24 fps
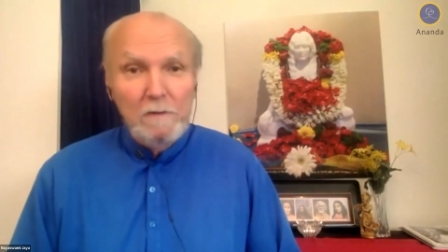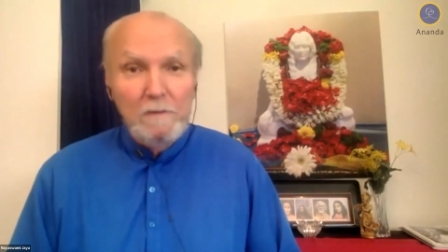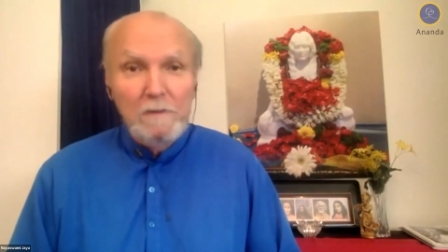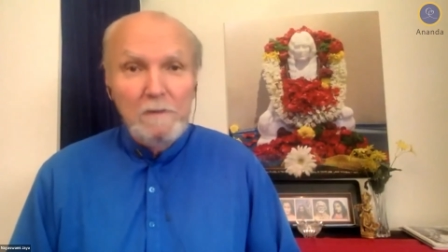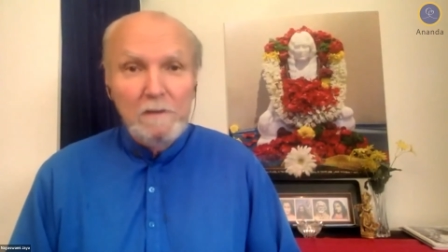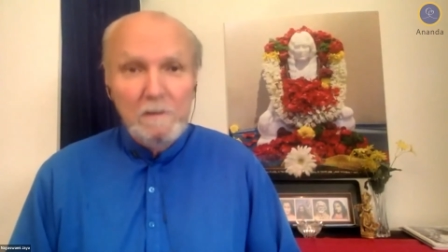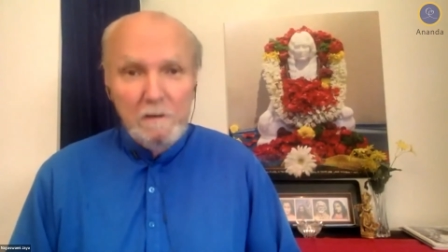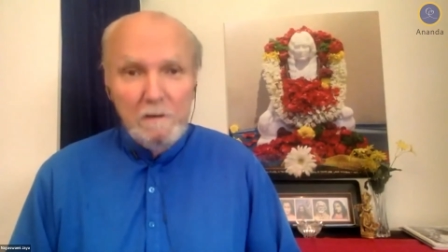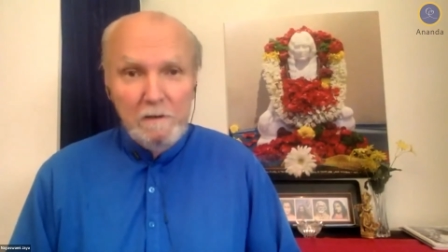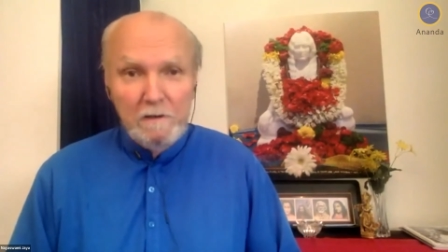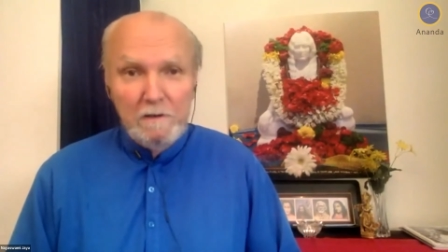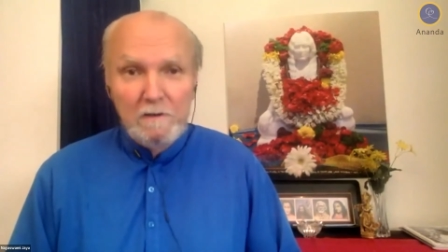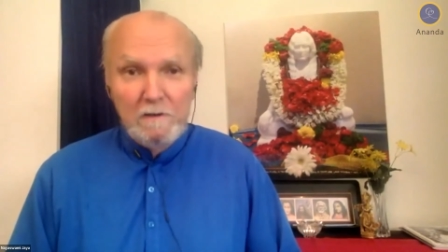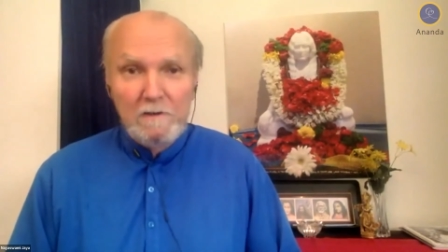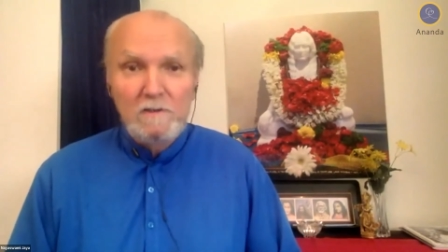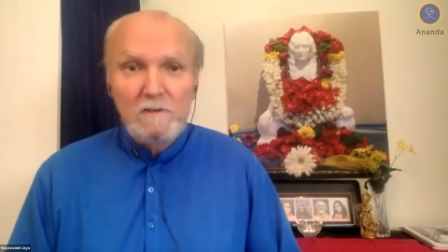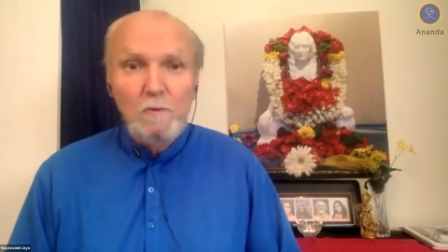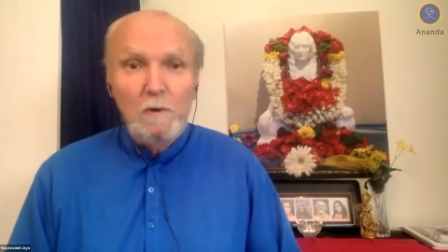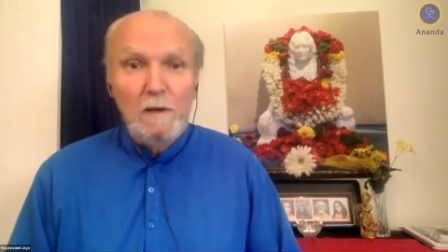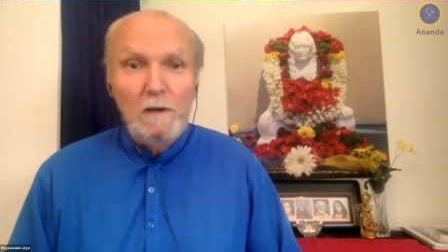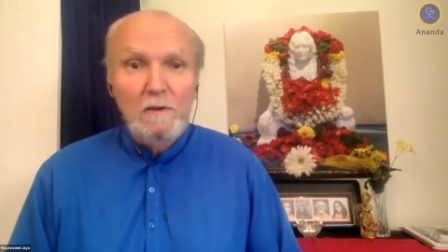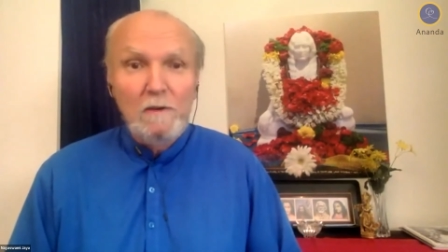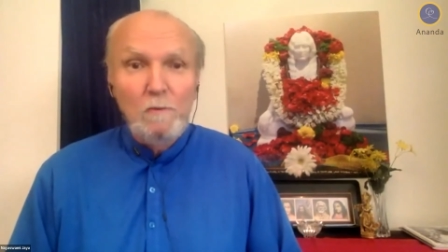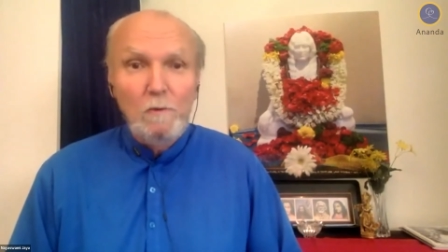the years
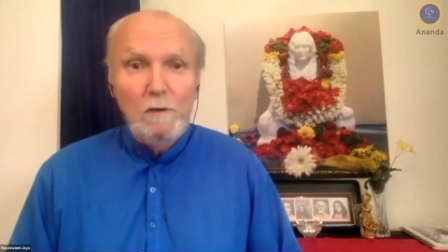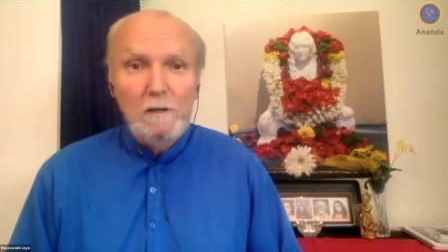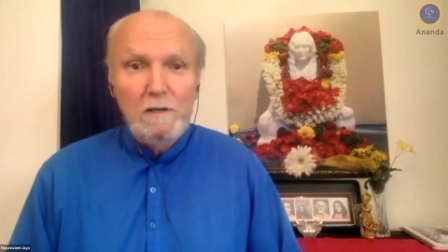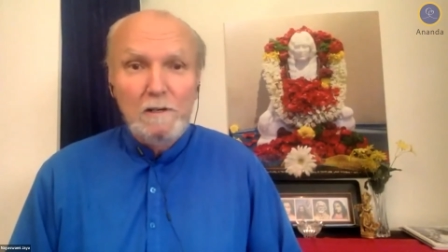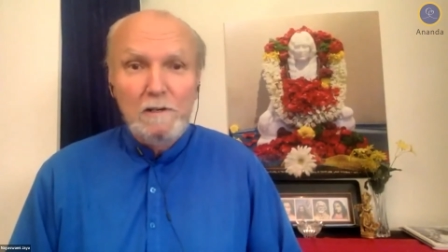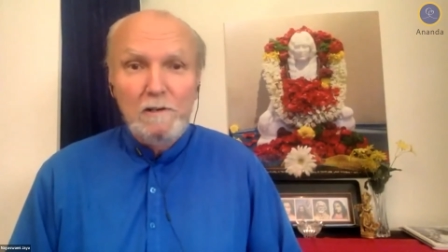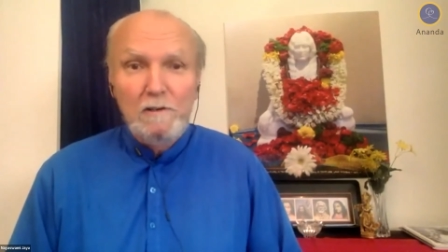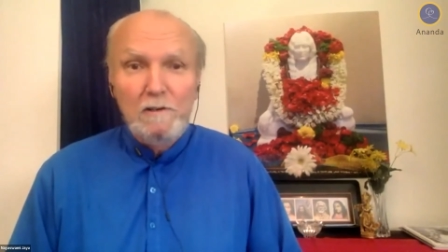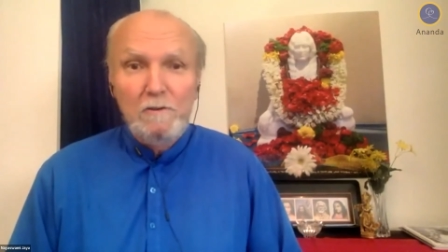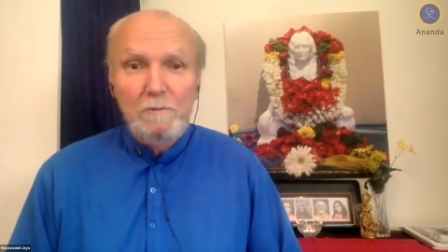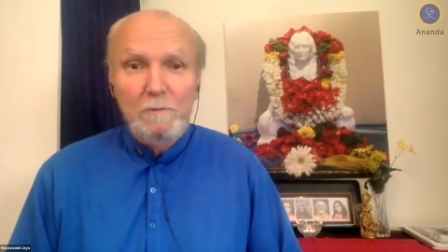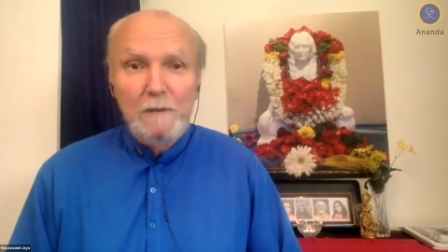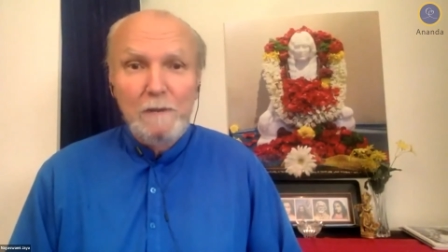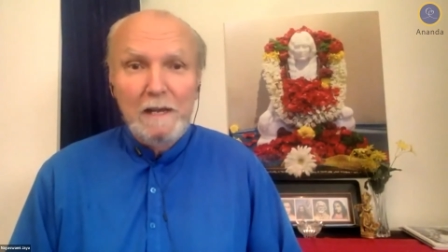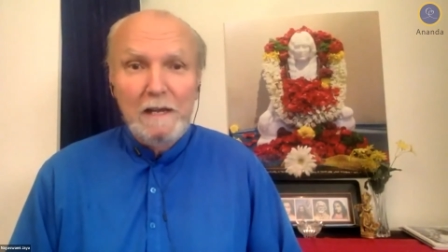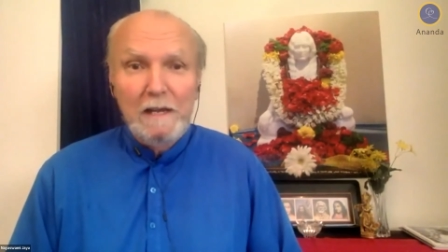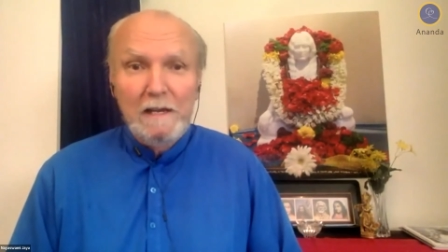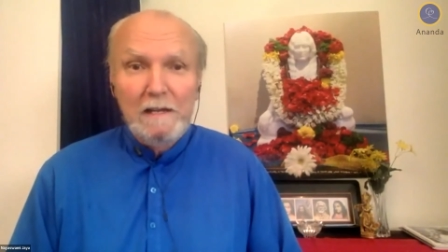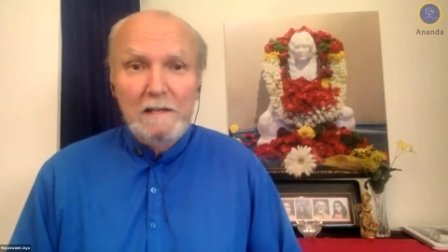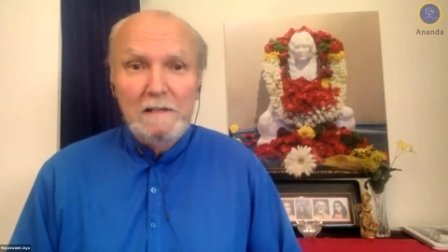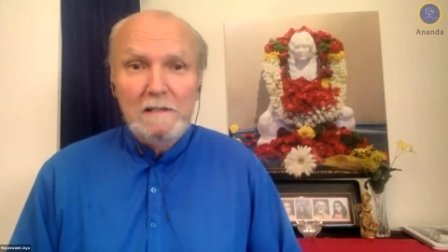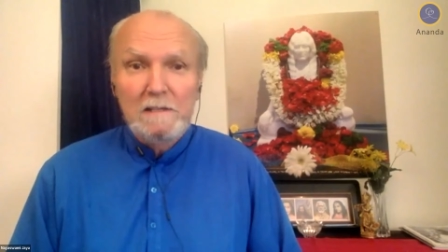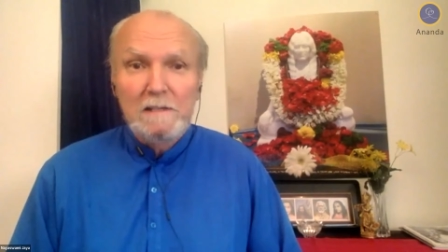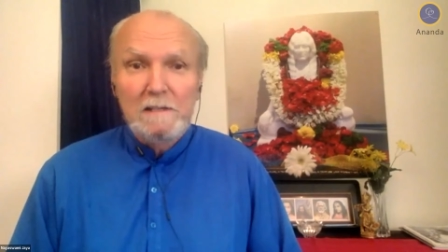when 1 year
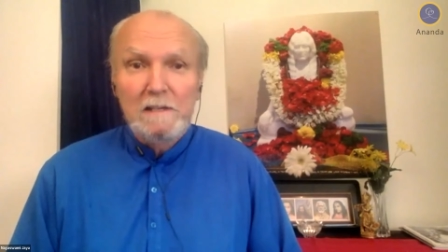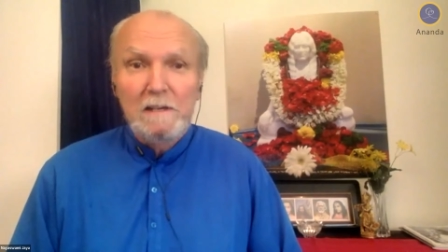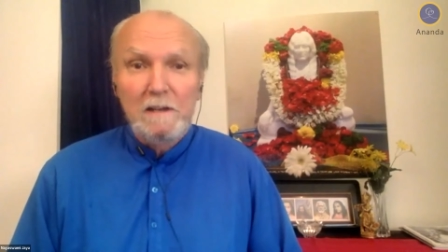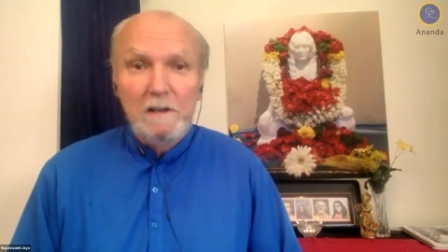begins and